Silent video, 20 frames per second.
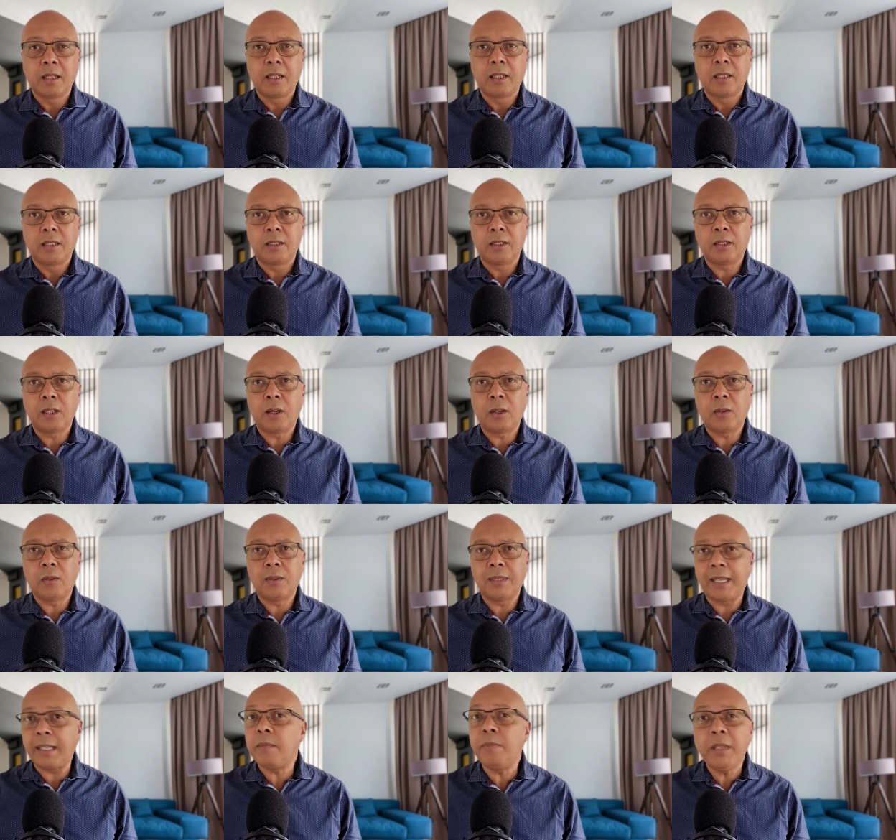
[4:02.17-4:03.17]
So
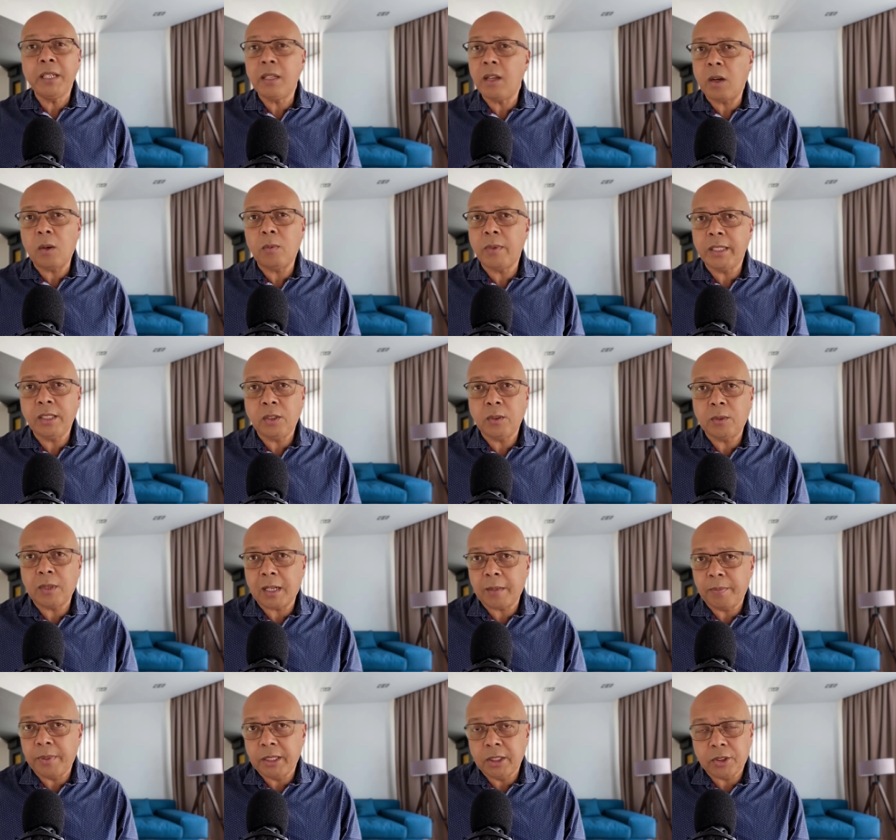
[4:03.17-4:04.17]
let me know when you're
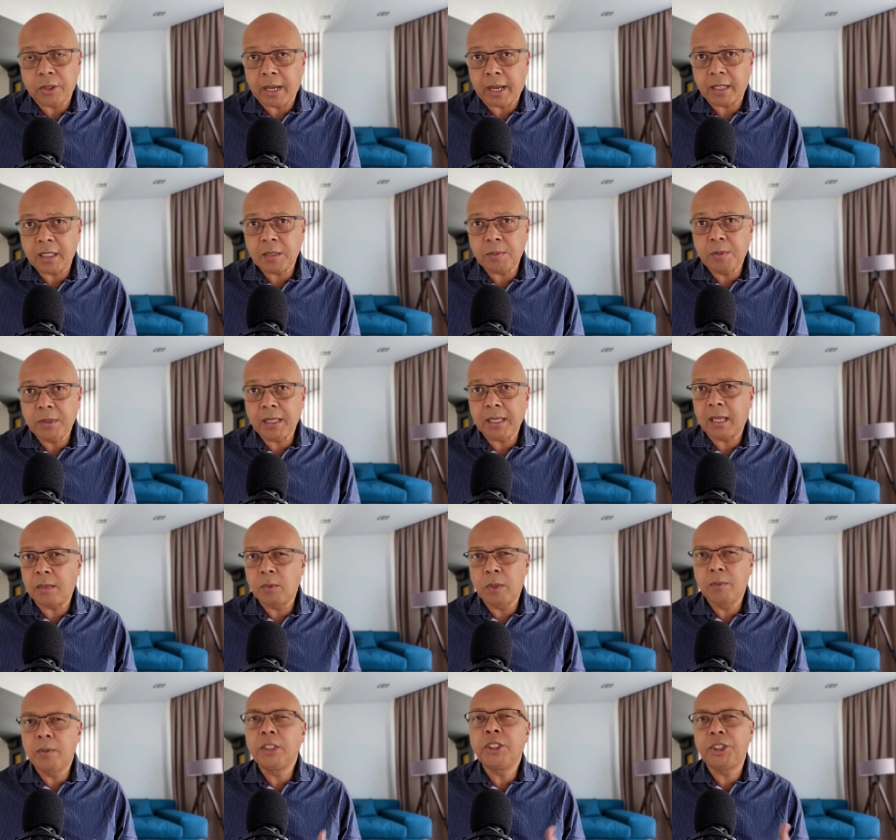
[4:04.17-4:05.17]
up in Johannesburg and
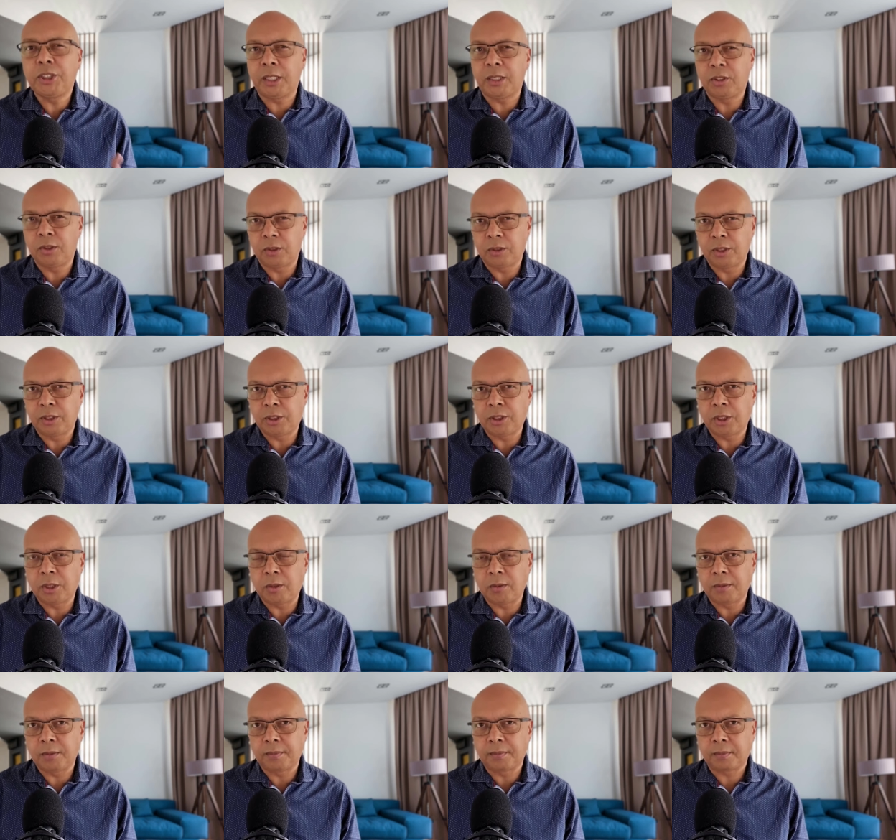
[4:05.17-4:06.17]
we will schedule the
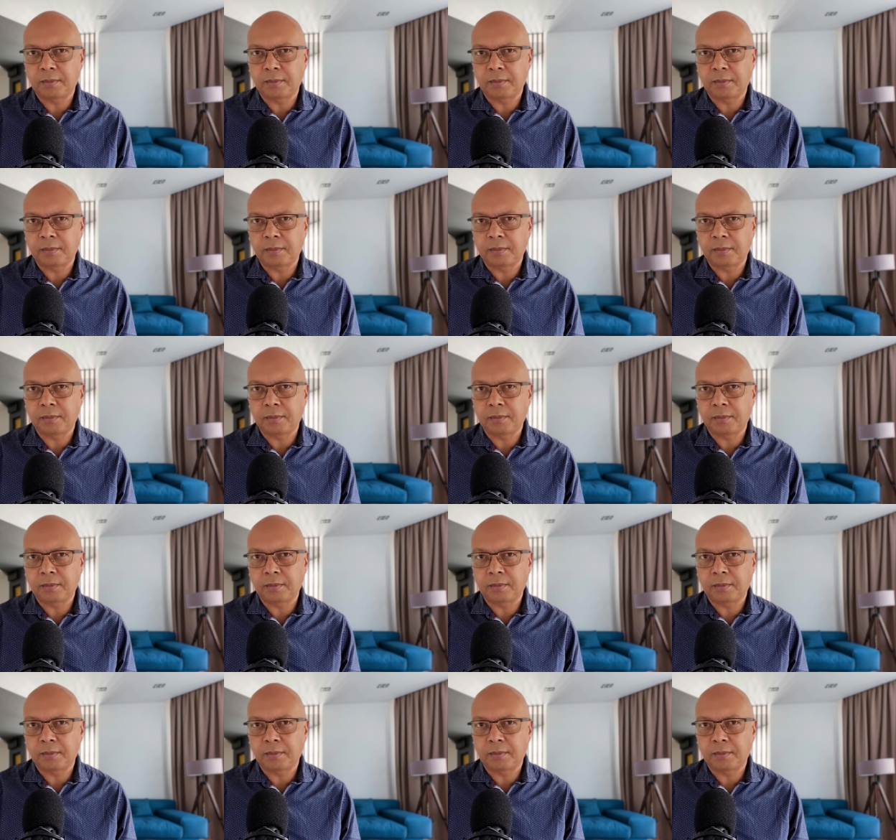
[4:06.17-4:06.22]
show.